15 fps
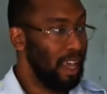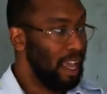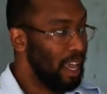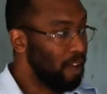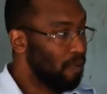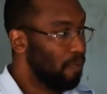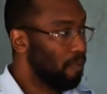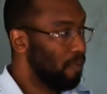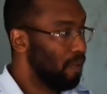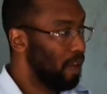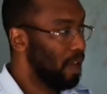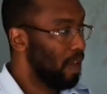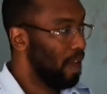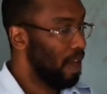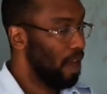If
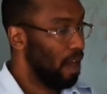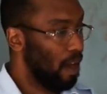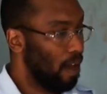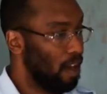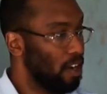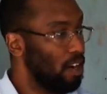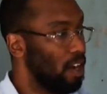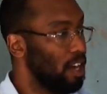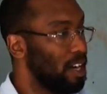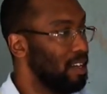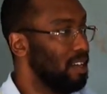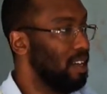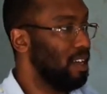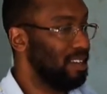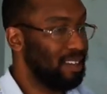on
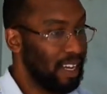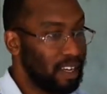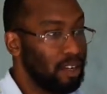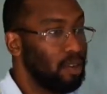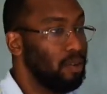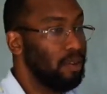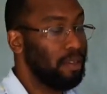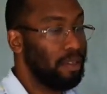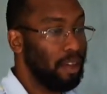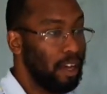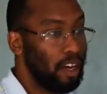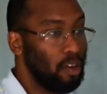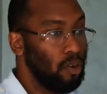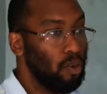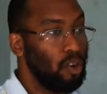a second or a
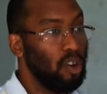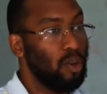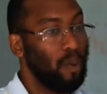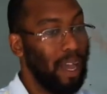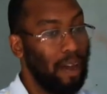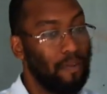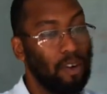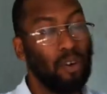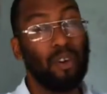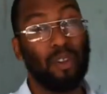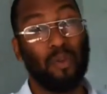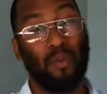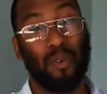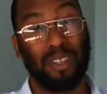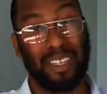third look, we have a look at
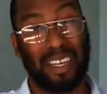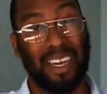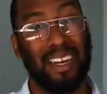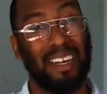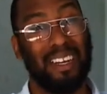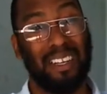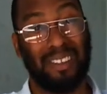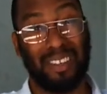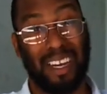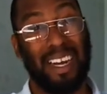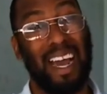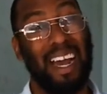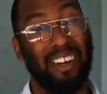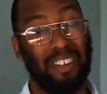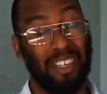the walls again and
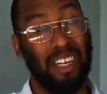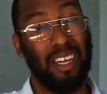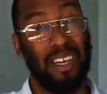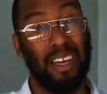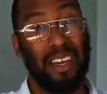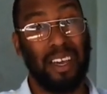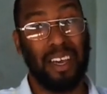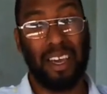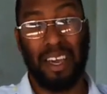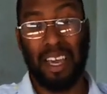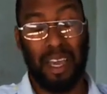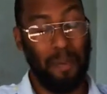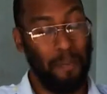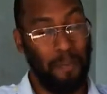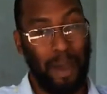decide actually
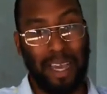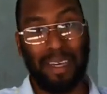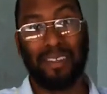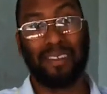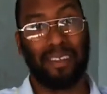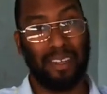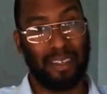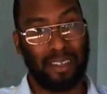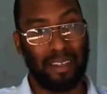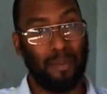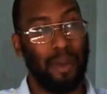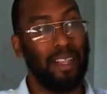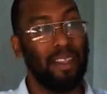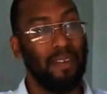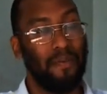it makes sense to
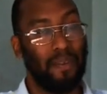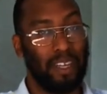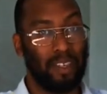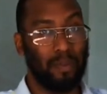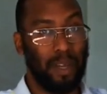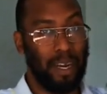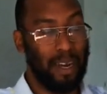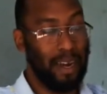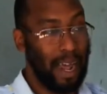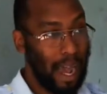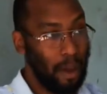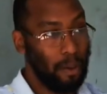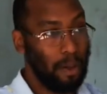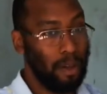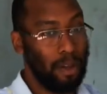make the investment
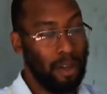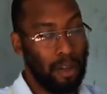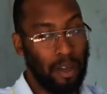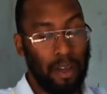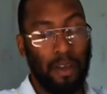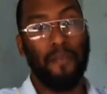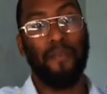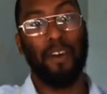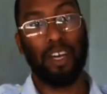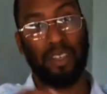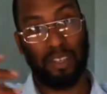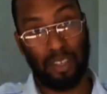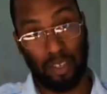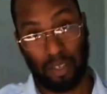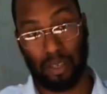now
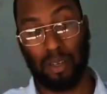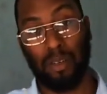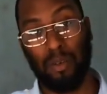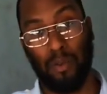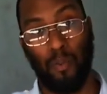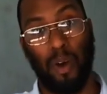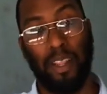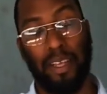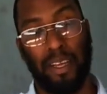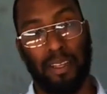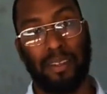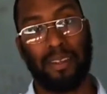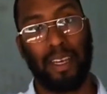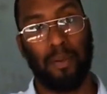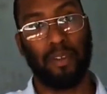versus what the
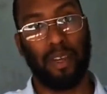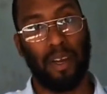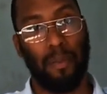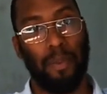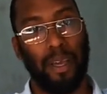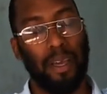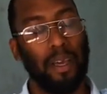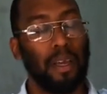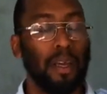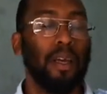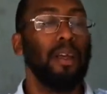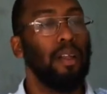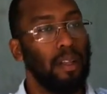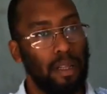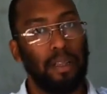end scheme is going to be,
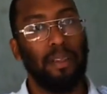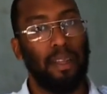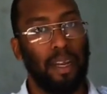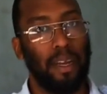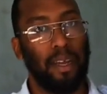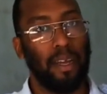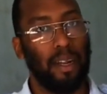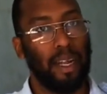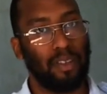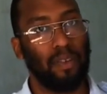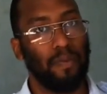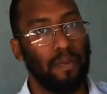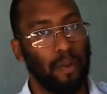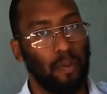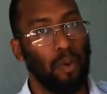then again, that's
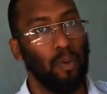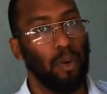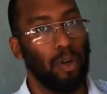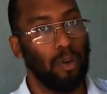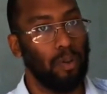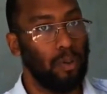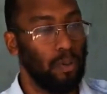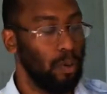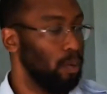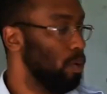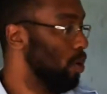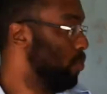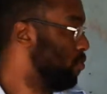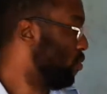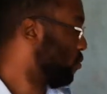something we
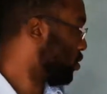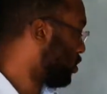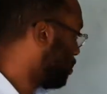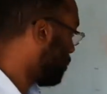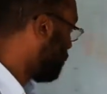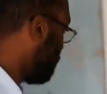will approach.